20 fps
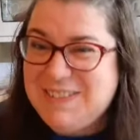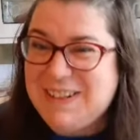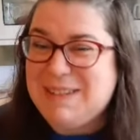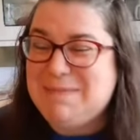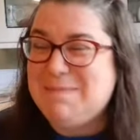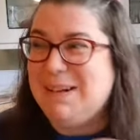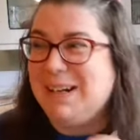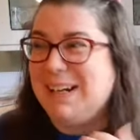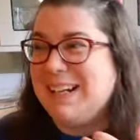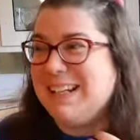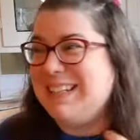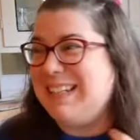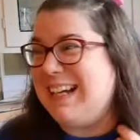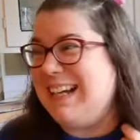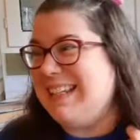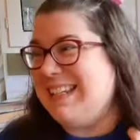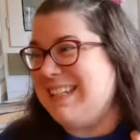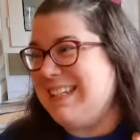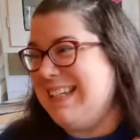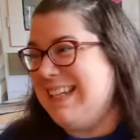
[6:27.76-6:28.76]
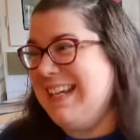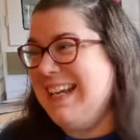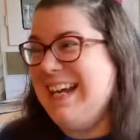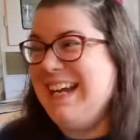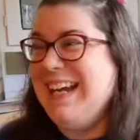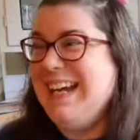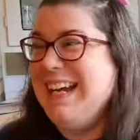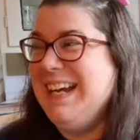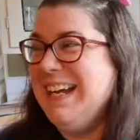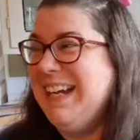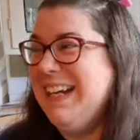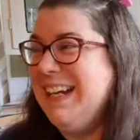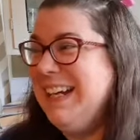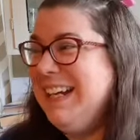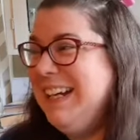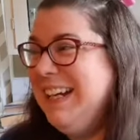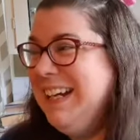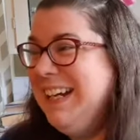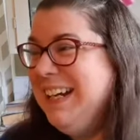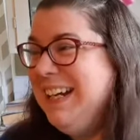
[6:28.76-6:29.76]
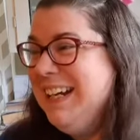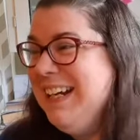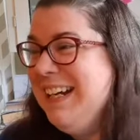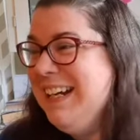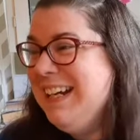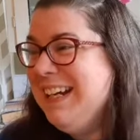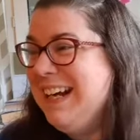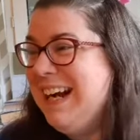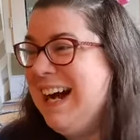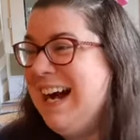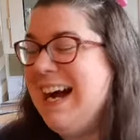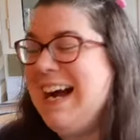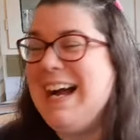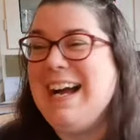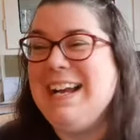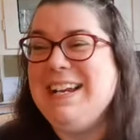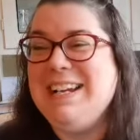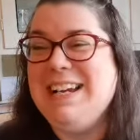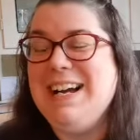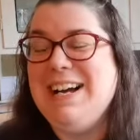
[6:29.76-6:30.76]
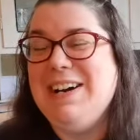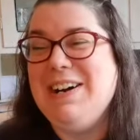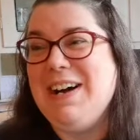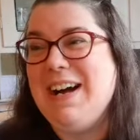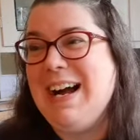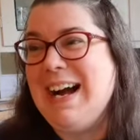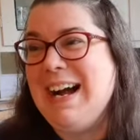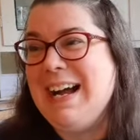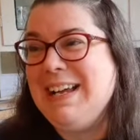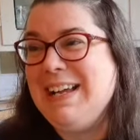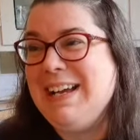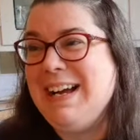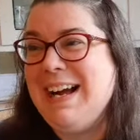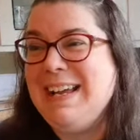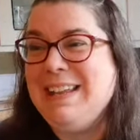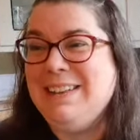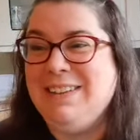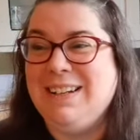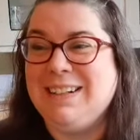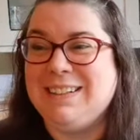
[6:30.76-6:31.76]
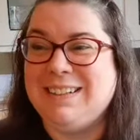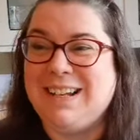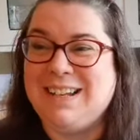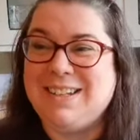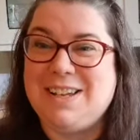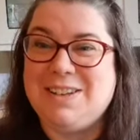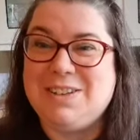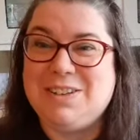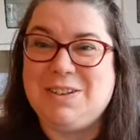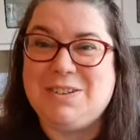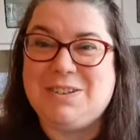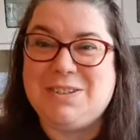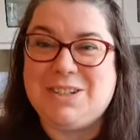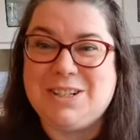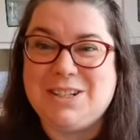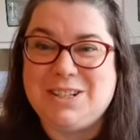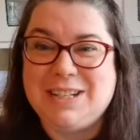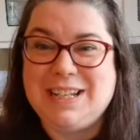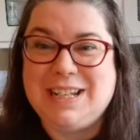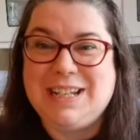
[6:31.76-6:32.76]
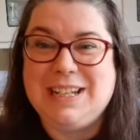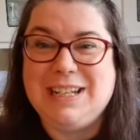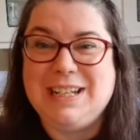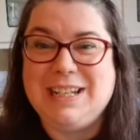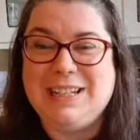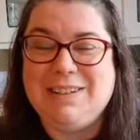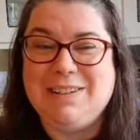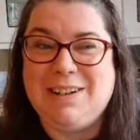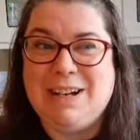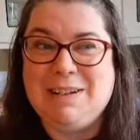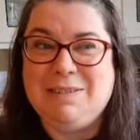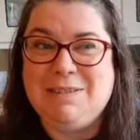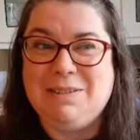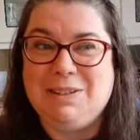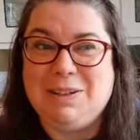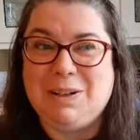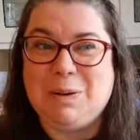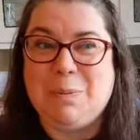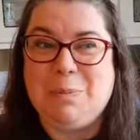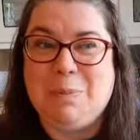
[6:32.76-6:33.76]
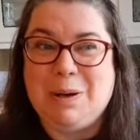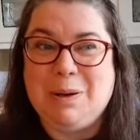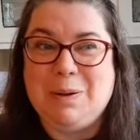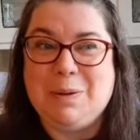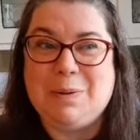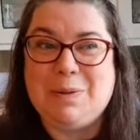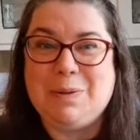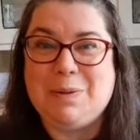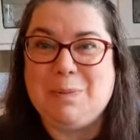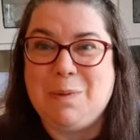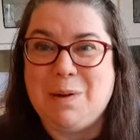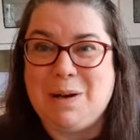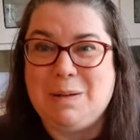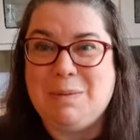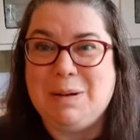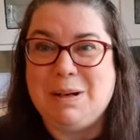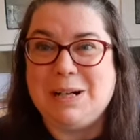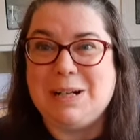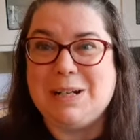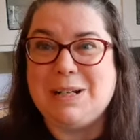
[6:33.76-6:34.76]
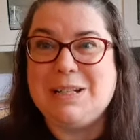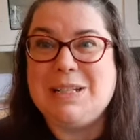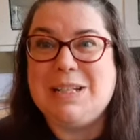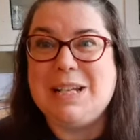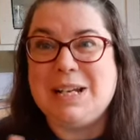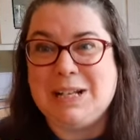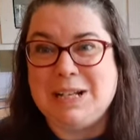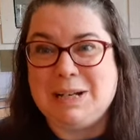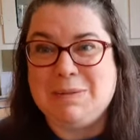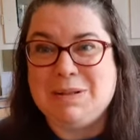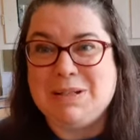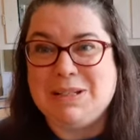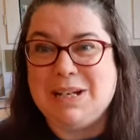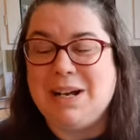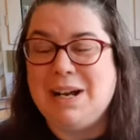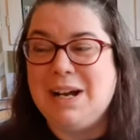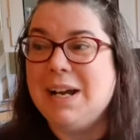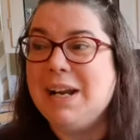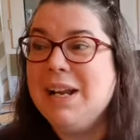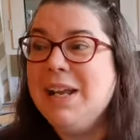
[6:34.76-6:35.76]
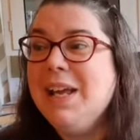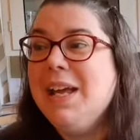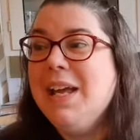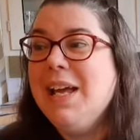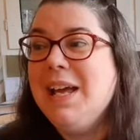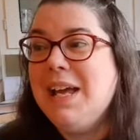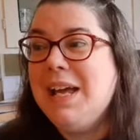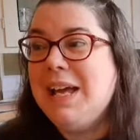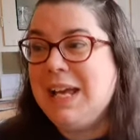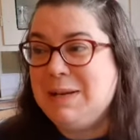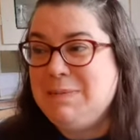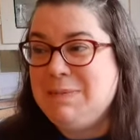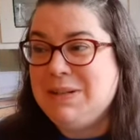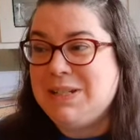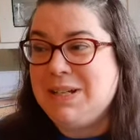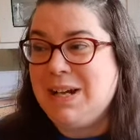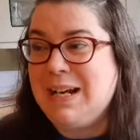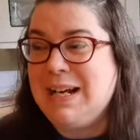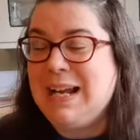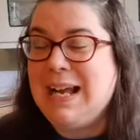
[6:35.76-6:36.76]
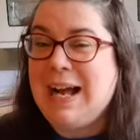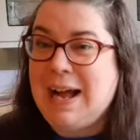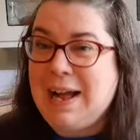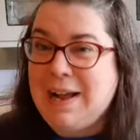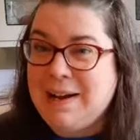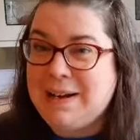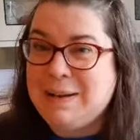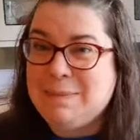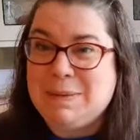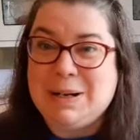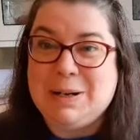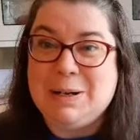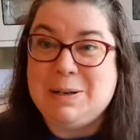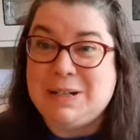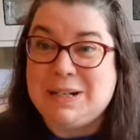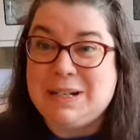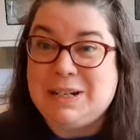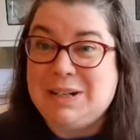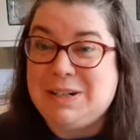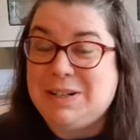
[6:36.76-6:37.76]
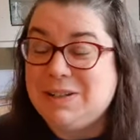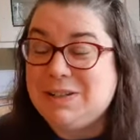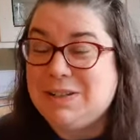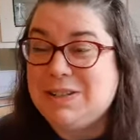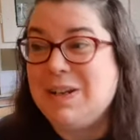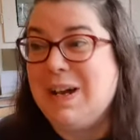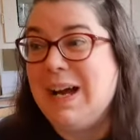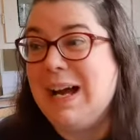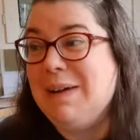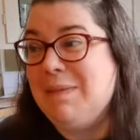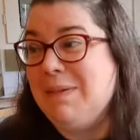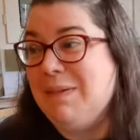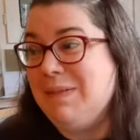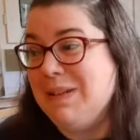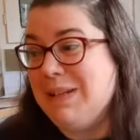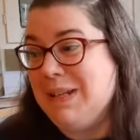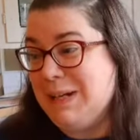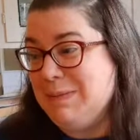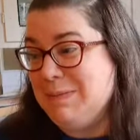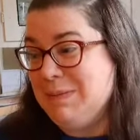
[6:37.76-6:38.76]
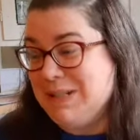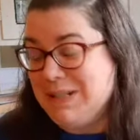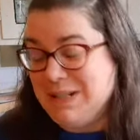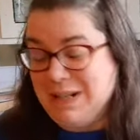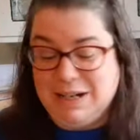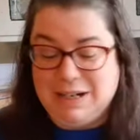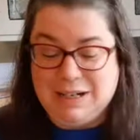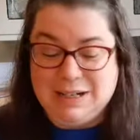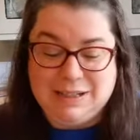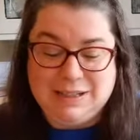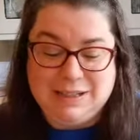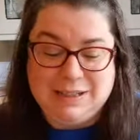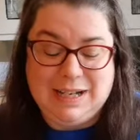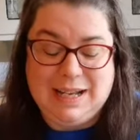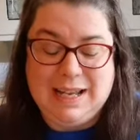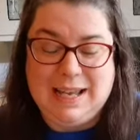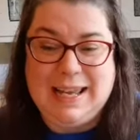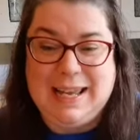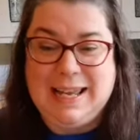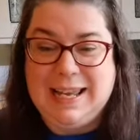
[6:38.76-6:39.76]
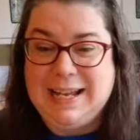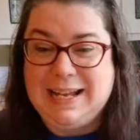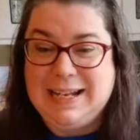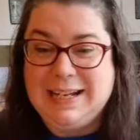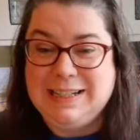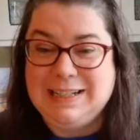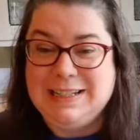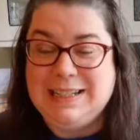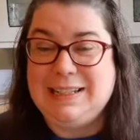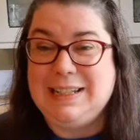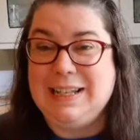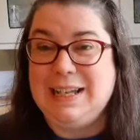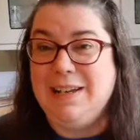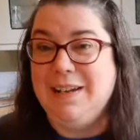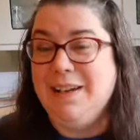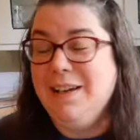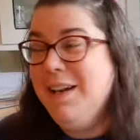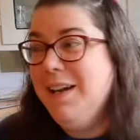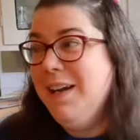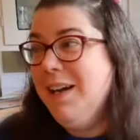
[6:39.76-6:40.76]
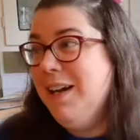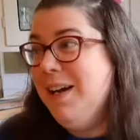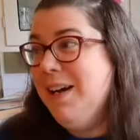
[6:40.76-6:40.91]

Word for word: Walmart.ca. Oh, I no, I I looked. Well, usually I will look both Walmart and Amazon. Amazon had a better deal, so I went with Amazon. And Walmart